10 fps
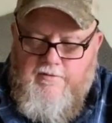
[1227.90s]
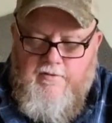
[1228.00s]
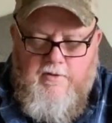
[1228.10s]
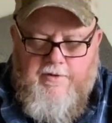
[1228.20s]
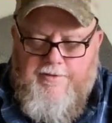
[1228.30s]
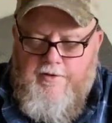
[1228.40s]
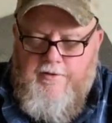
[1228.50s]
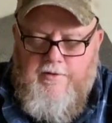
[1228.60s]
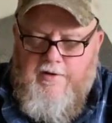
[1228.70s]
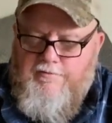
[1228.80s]
Nothing
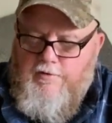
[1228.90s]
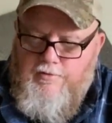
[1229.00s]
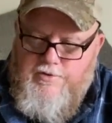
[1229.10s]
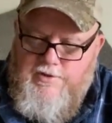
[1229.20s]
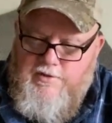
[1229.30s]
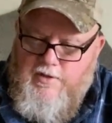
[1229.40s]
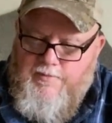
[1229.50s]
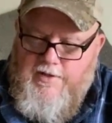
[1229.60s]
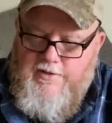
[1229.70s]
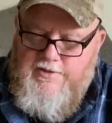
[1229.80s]
ever loosened up
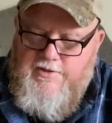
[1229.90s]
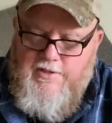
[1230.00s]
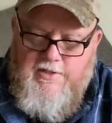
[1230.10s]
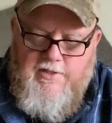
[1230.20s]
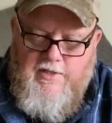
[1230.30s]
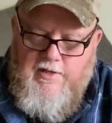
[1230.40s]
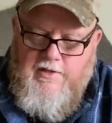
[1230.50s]
on this thing.